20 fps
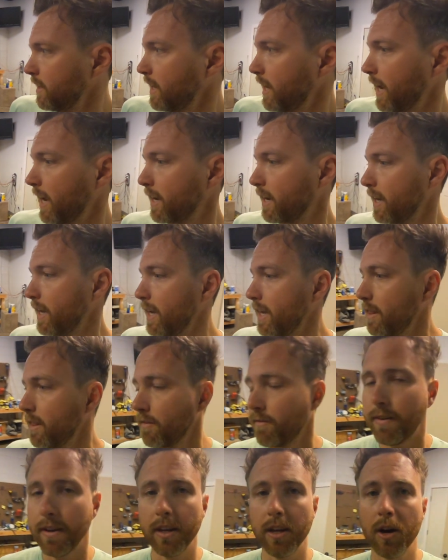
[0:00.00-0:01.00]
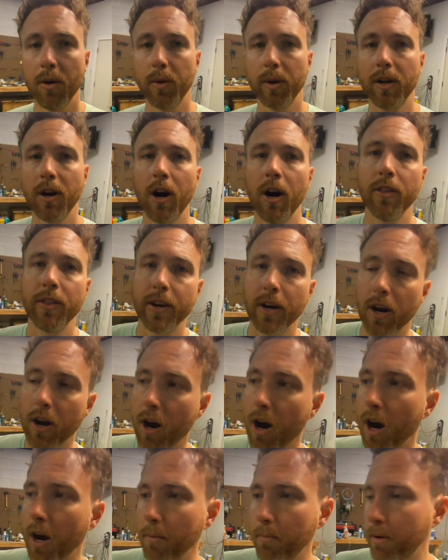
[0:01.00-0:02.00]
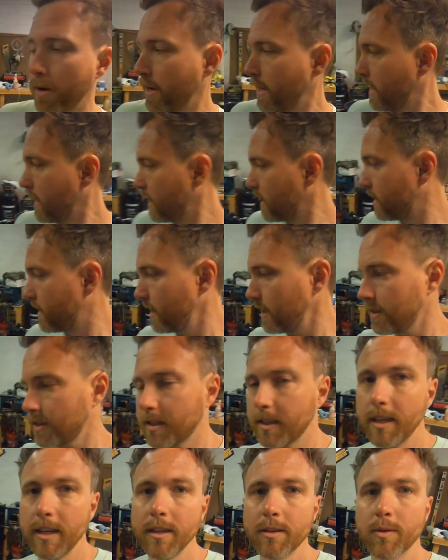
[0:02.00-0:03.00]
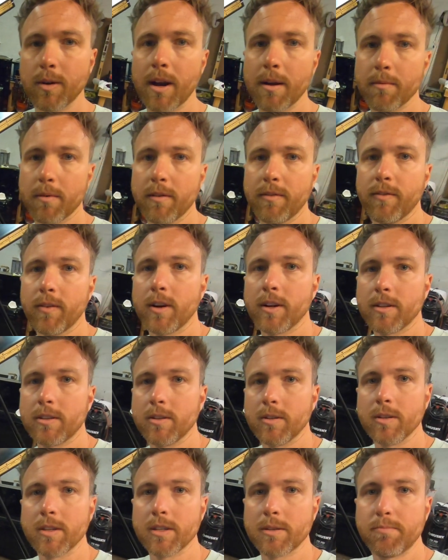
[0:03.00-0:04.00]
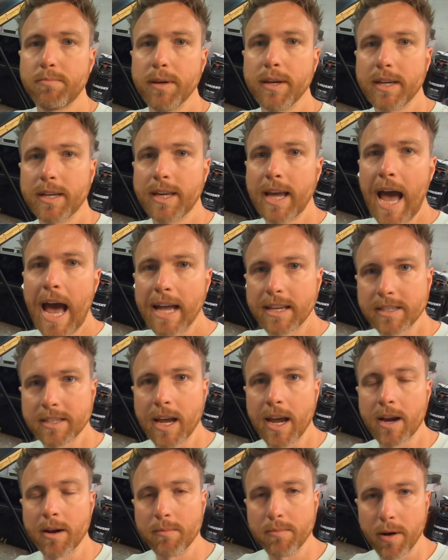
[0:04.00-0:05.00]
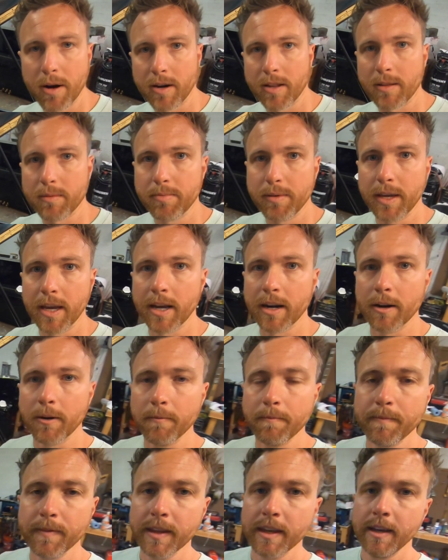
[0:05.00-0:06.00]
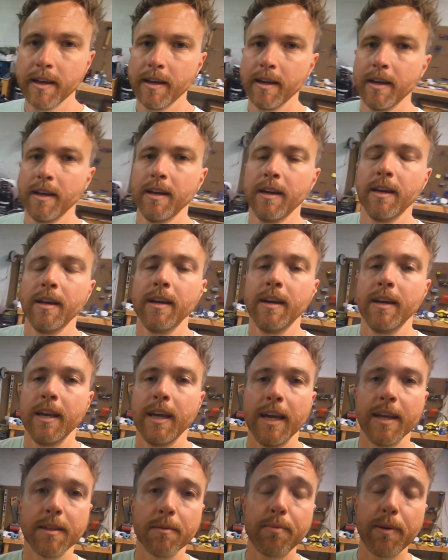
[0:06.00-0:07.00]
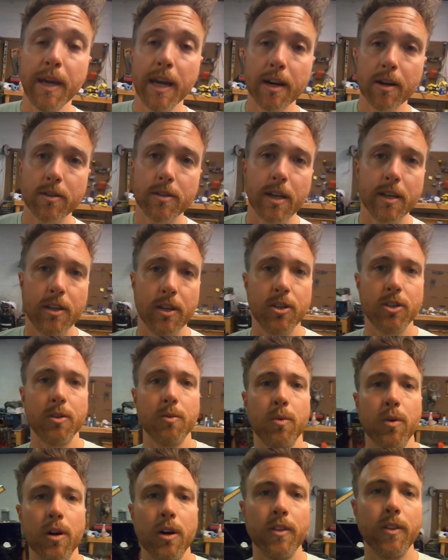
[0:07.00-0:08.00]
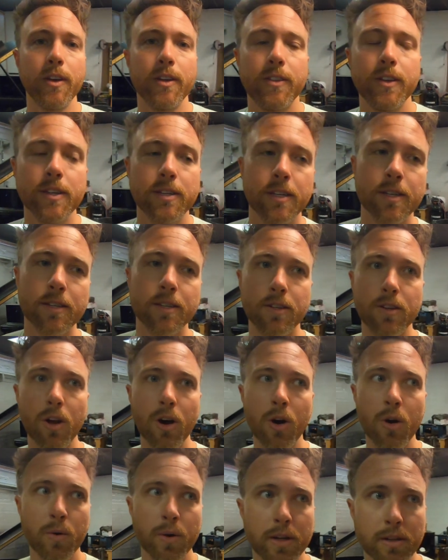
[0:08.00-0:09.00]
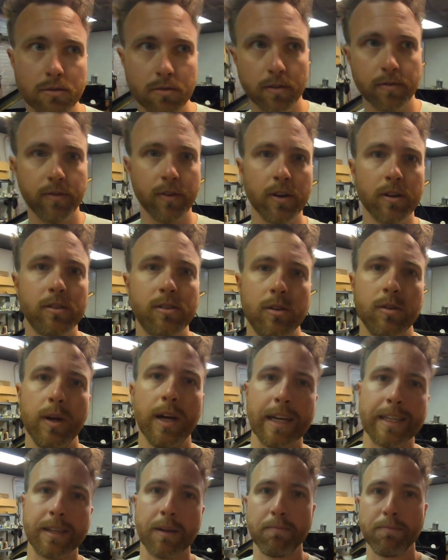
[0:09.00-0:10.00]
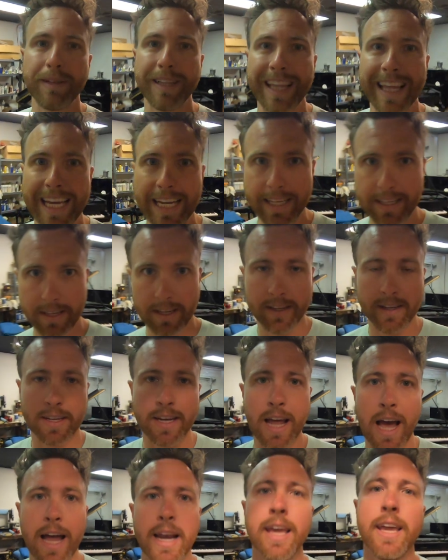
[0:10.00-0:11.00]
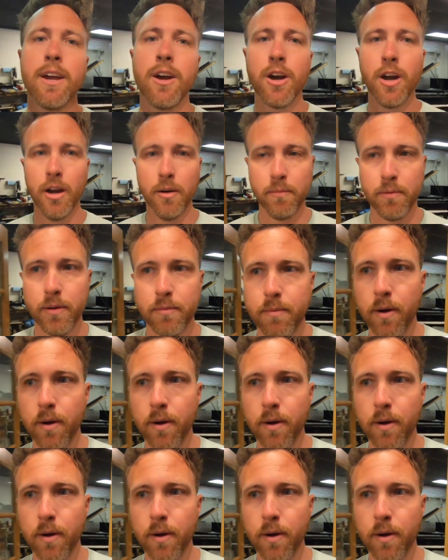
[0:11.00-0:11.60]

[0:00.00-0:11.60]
And in the video, we called it a harp. This is what I'm referring to, this big cast iron part of the piano. In the piano technician world, this is always referred to as a plate, not a harp.